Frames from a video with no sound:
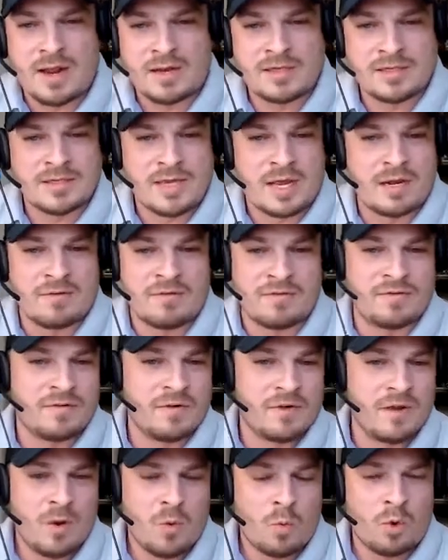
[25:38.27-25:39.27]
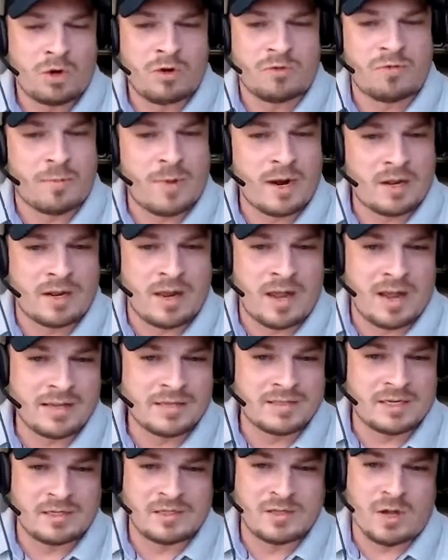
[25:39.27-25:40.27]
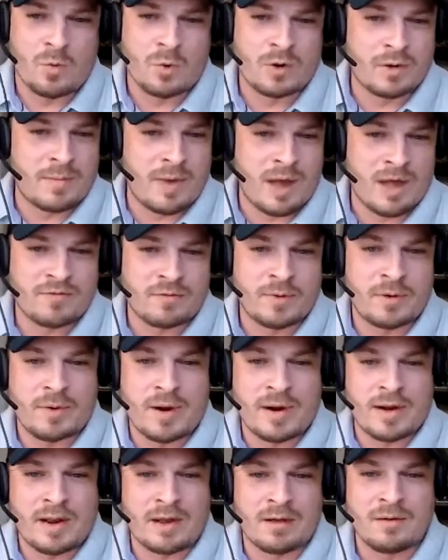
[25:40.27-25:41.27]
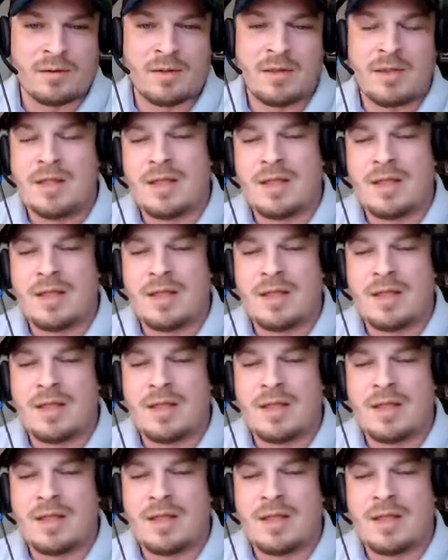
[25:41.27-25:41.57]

I just kind of work for my clients, and it's all word of mouth for me right now.